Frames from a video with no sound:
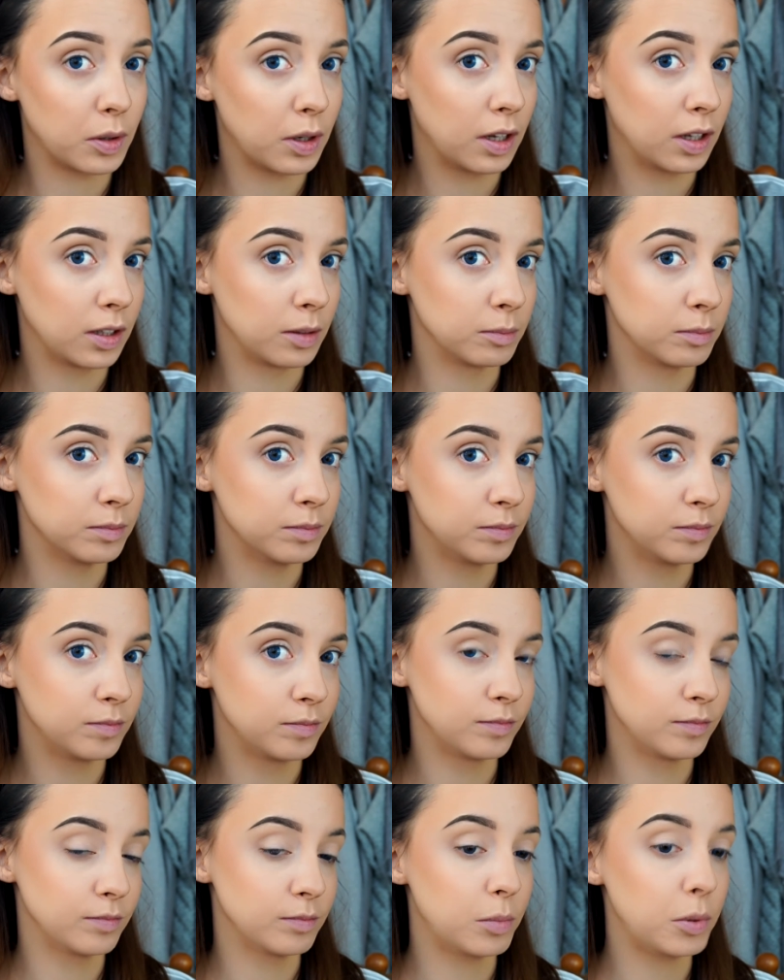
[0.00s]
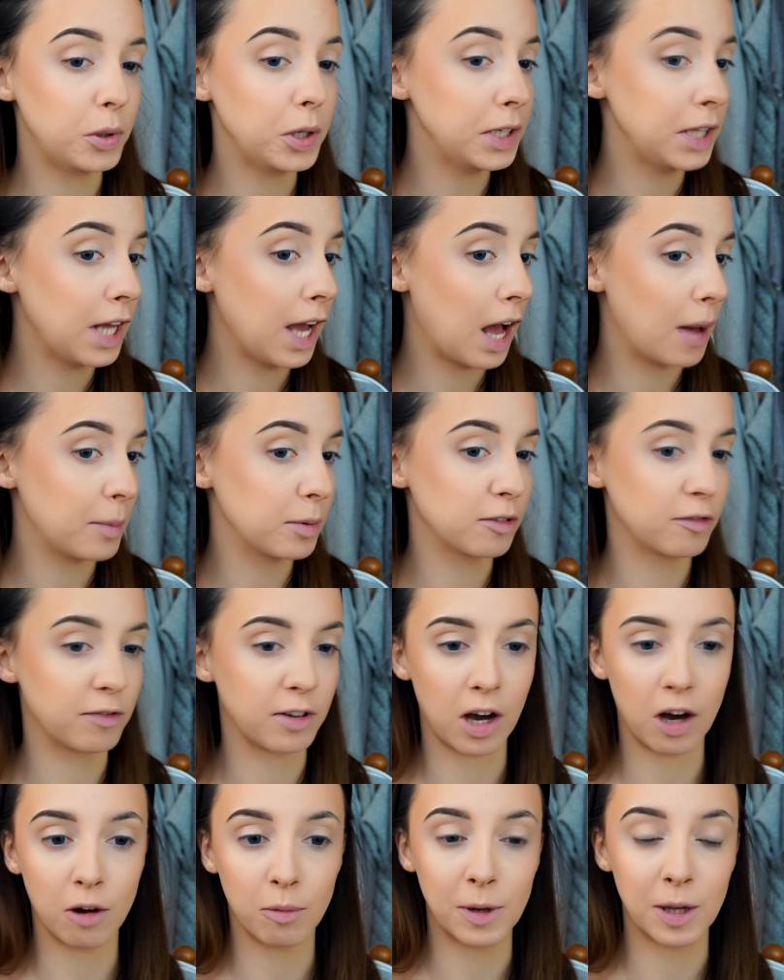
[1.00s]
I'm pretty happy with
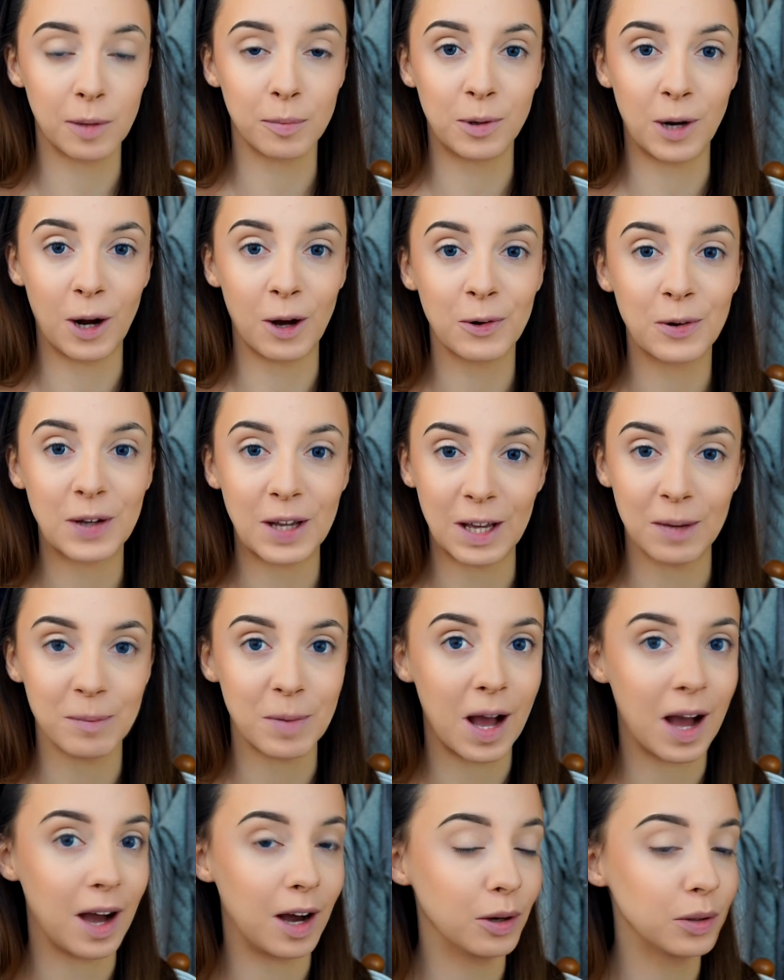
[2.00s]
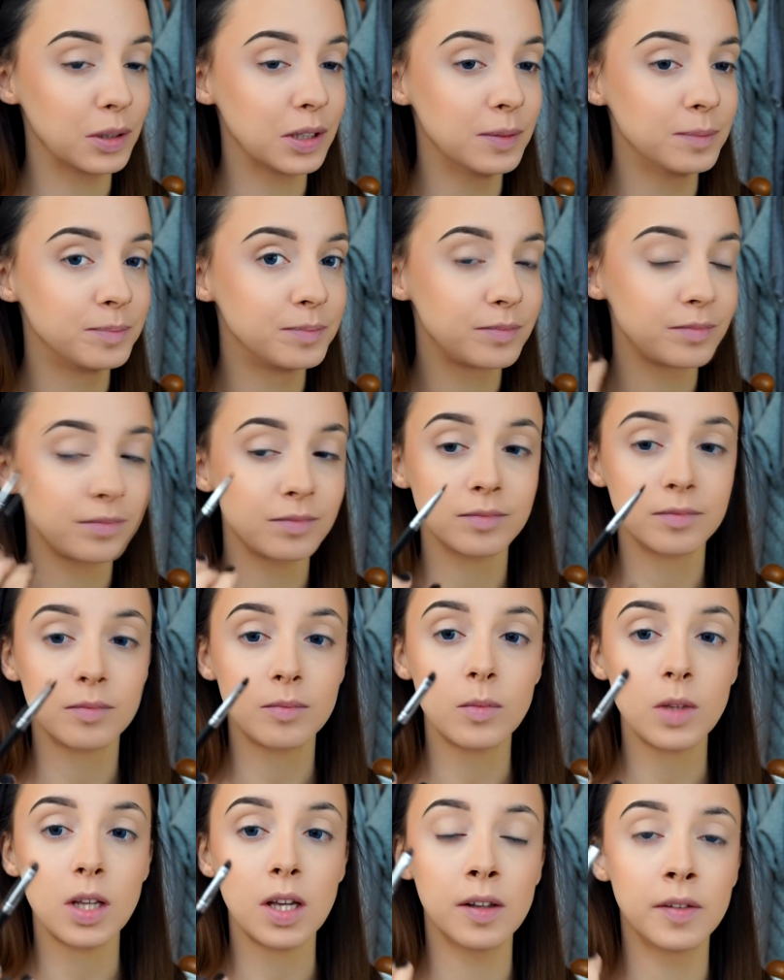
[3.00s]
how my brow came out.
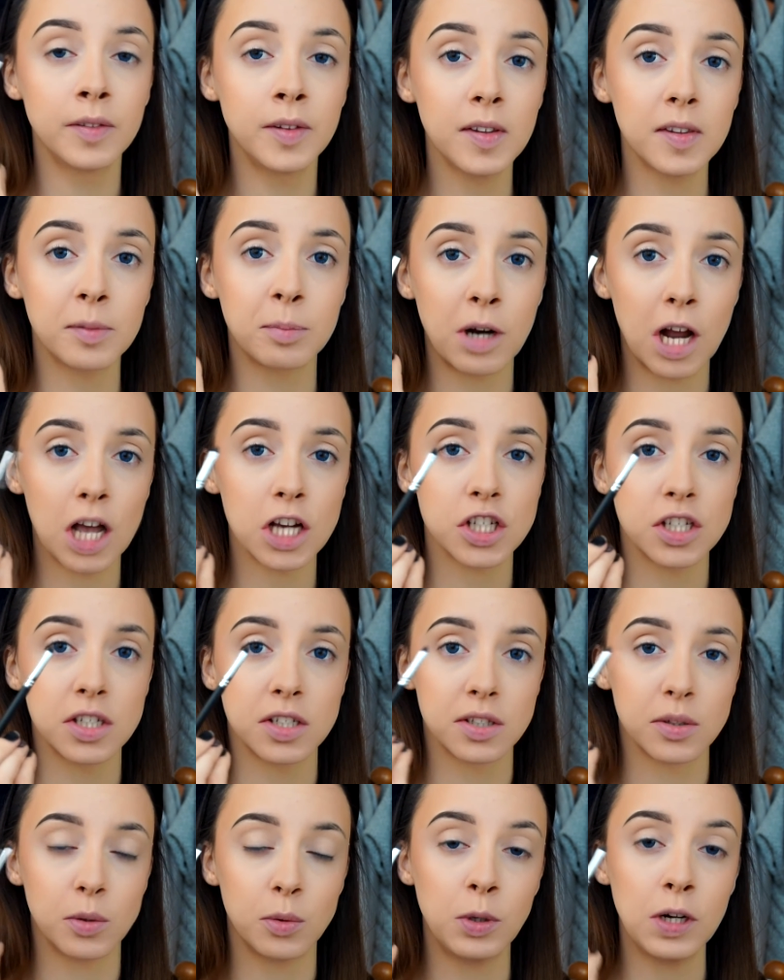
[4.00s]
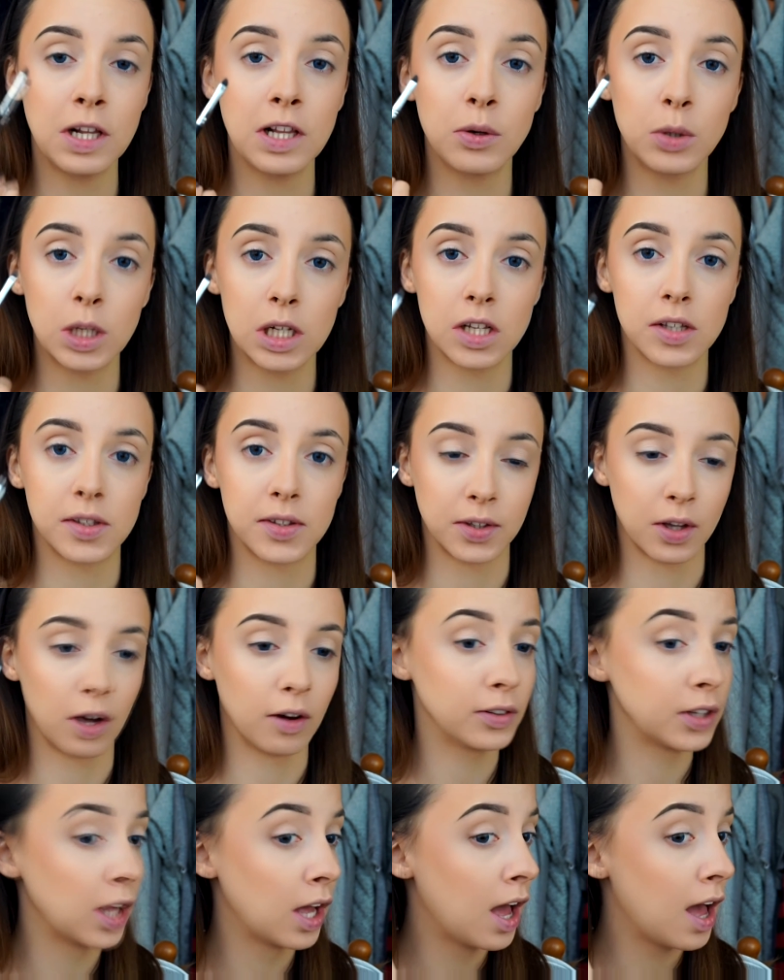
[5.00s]
This brush is really
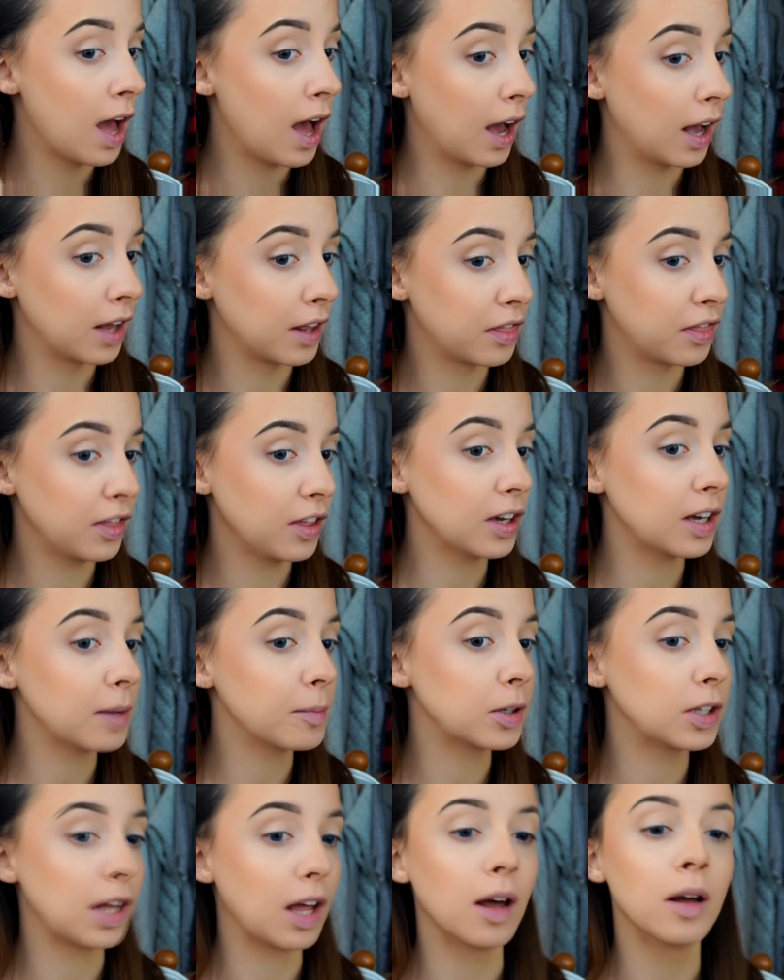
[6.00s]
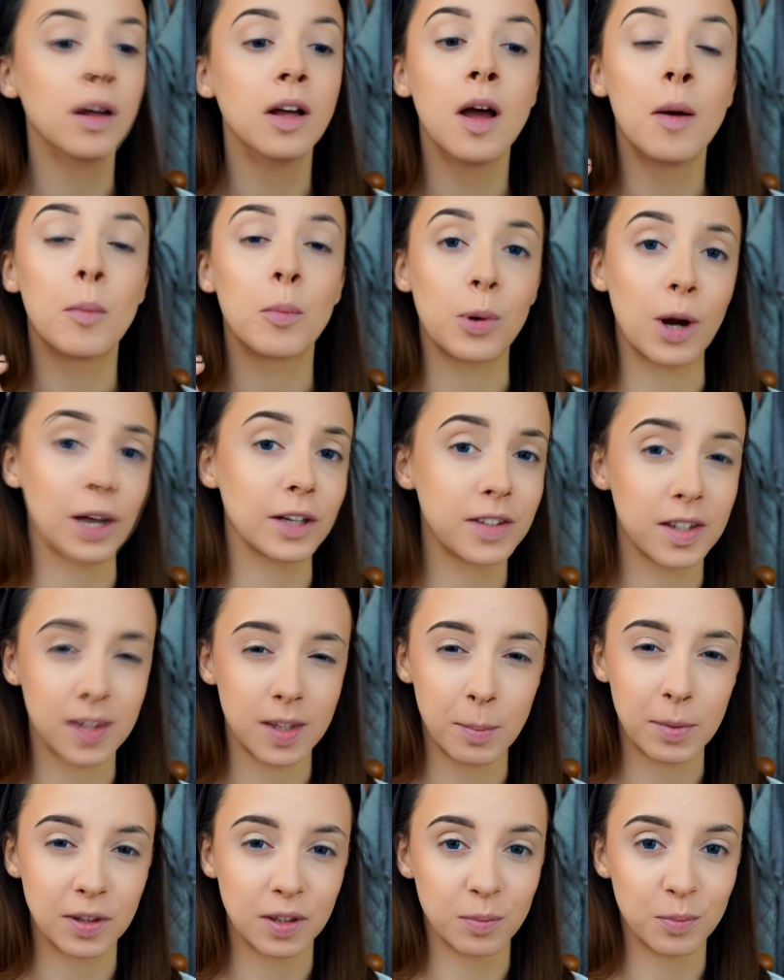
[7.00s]
soft. I think I'm gonna practice
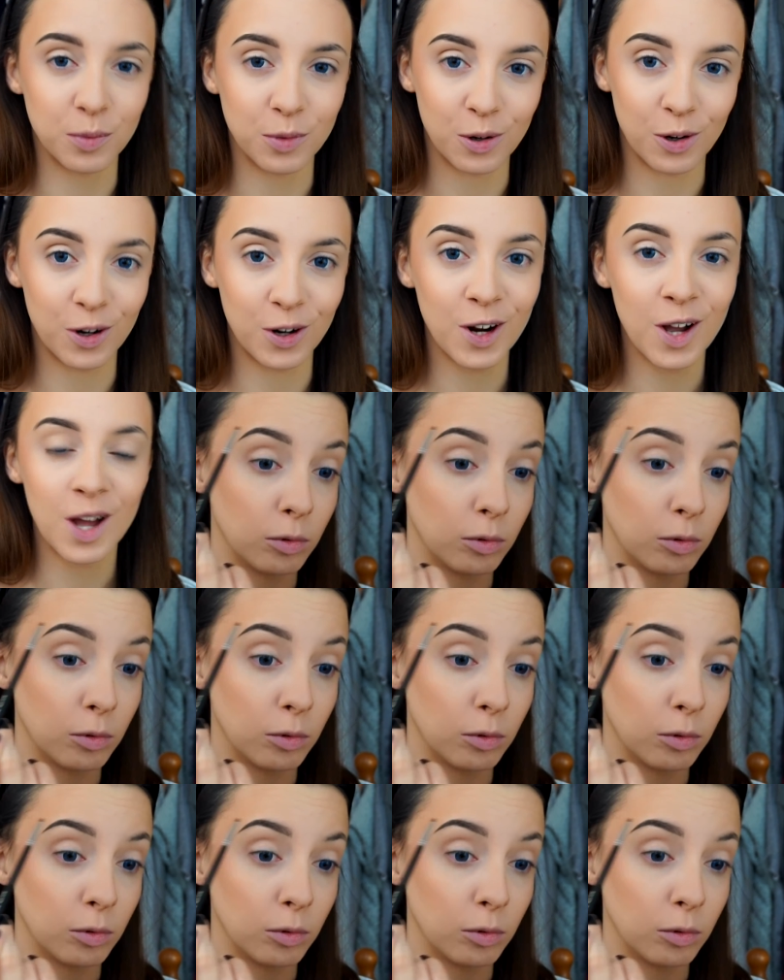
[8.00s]
a bit more.